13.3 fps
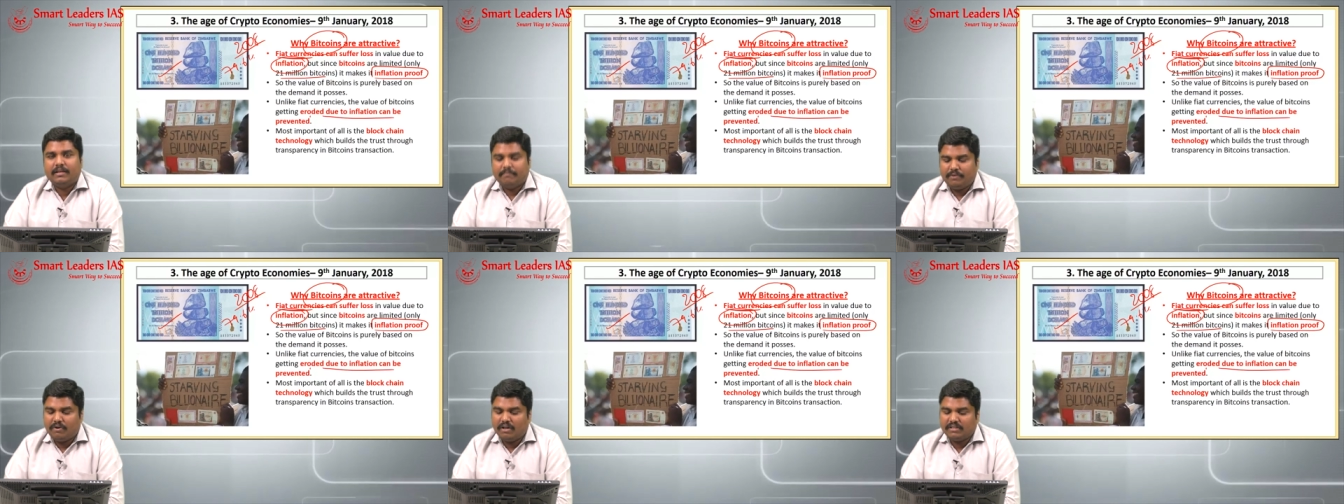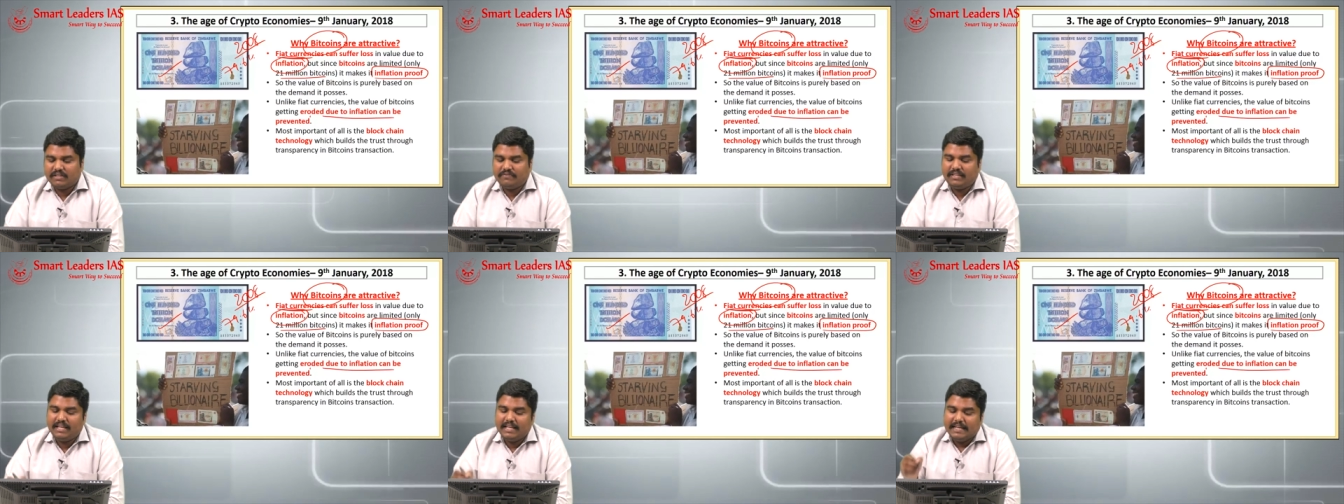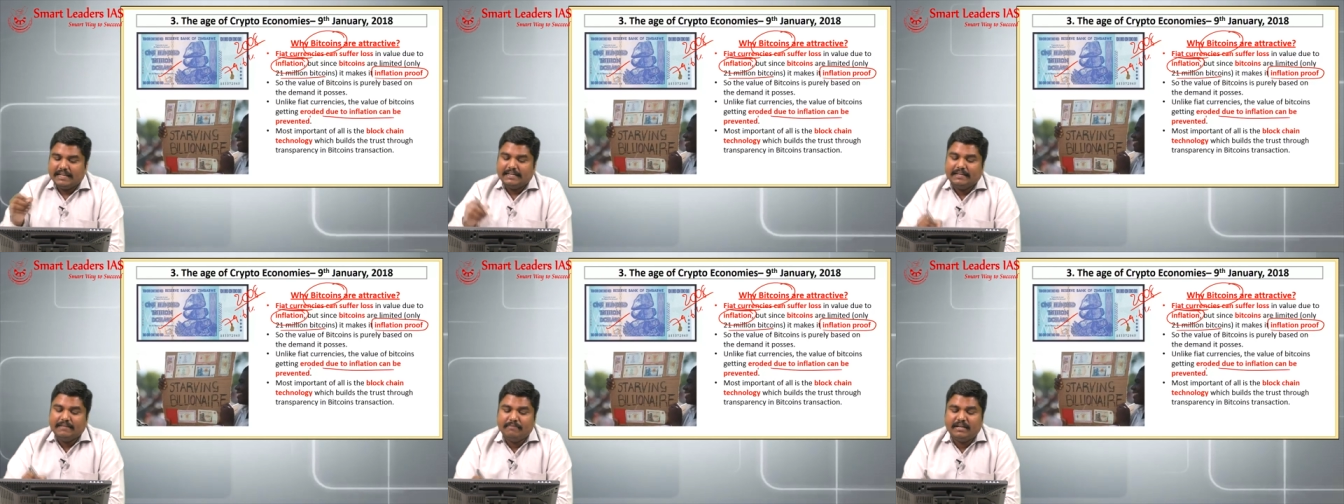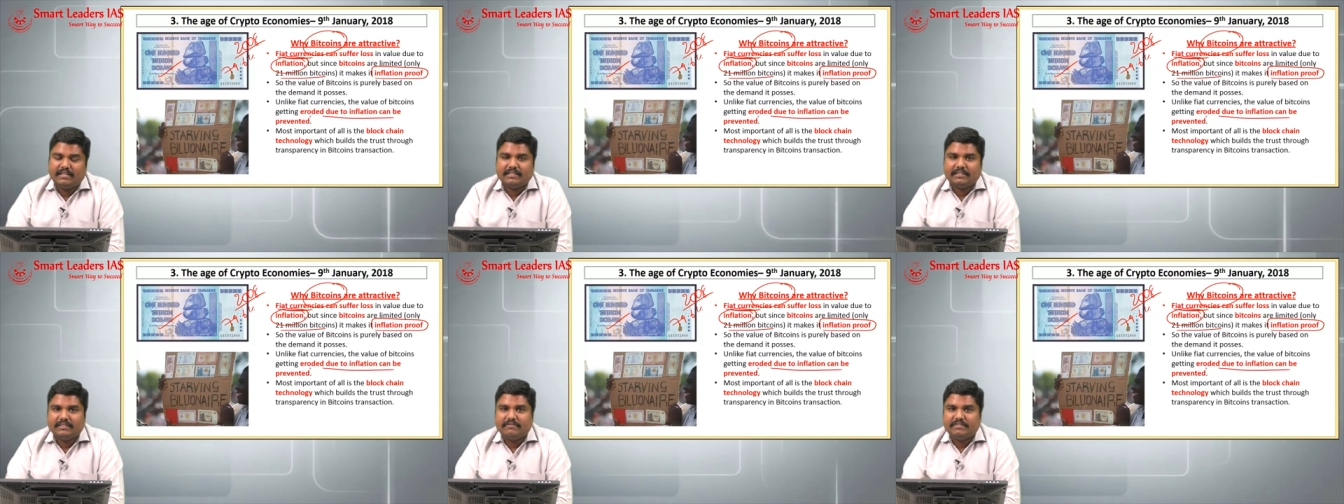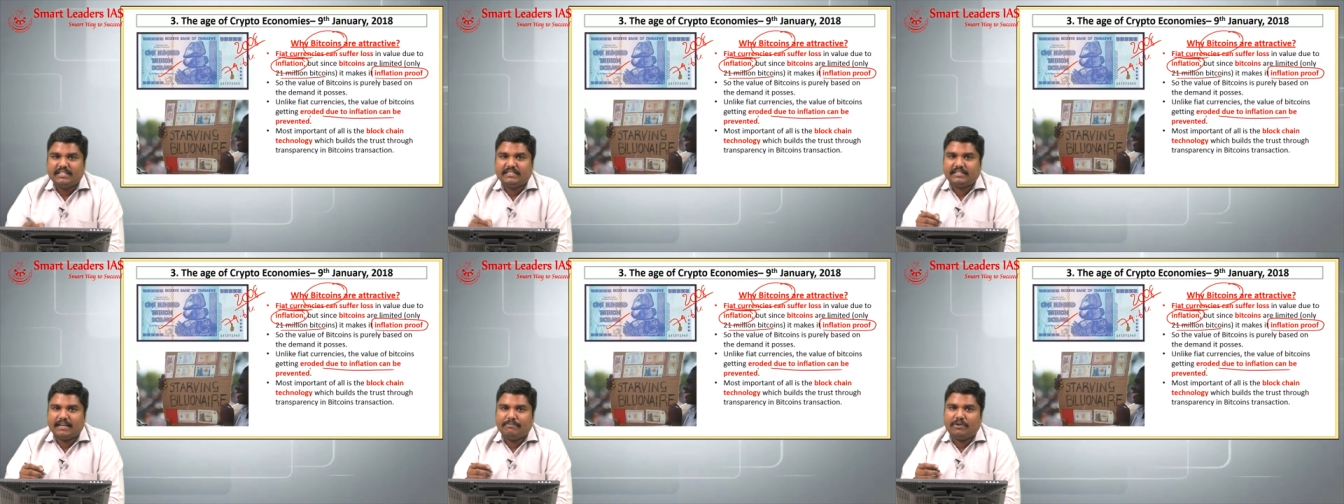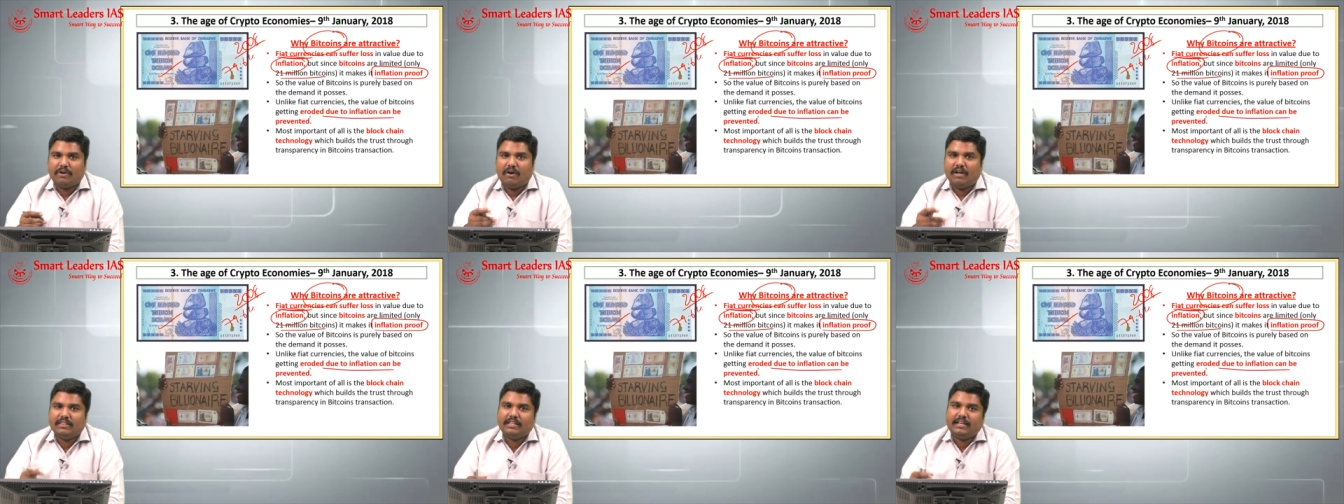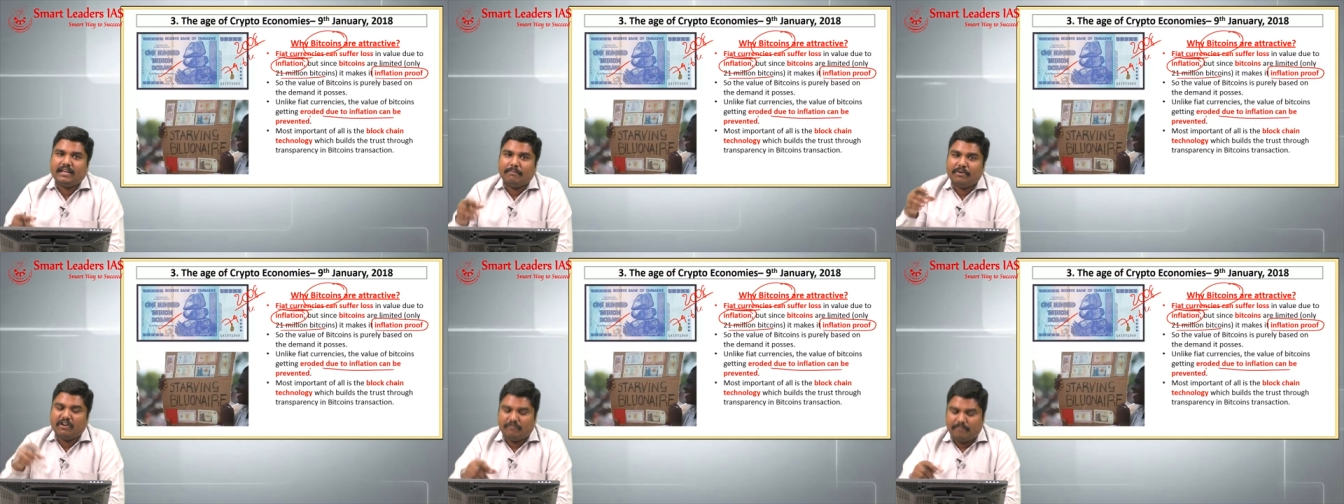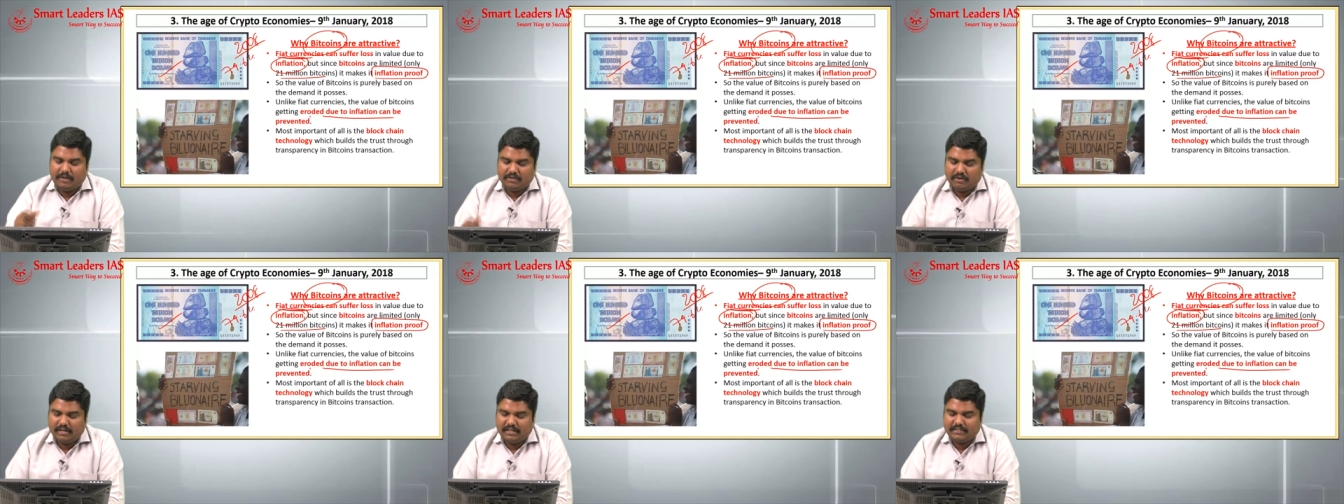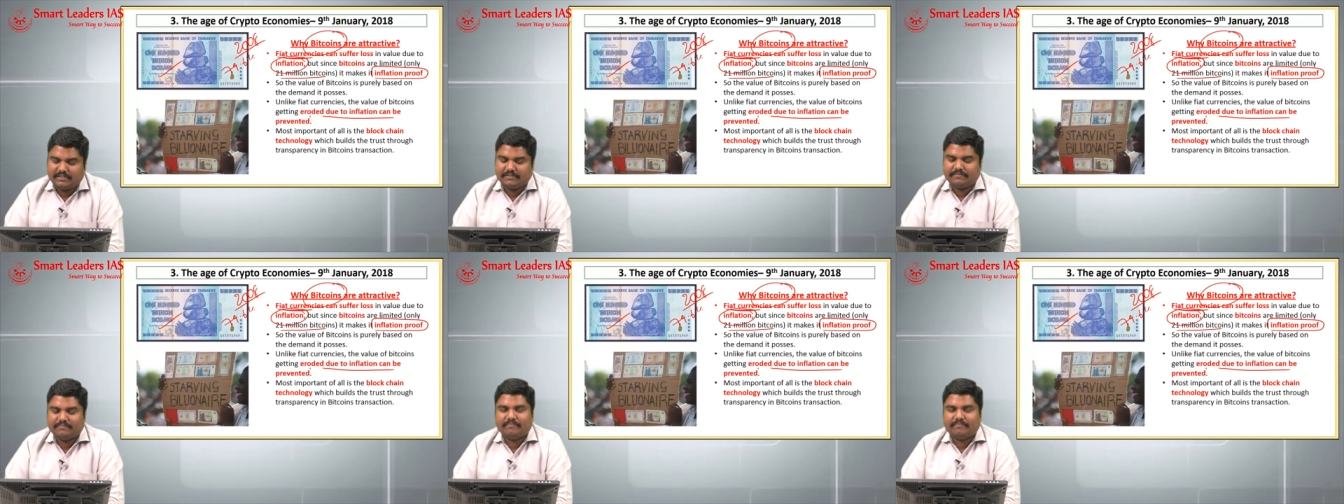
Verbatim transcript: because of the limit just kept on the number of bitcoins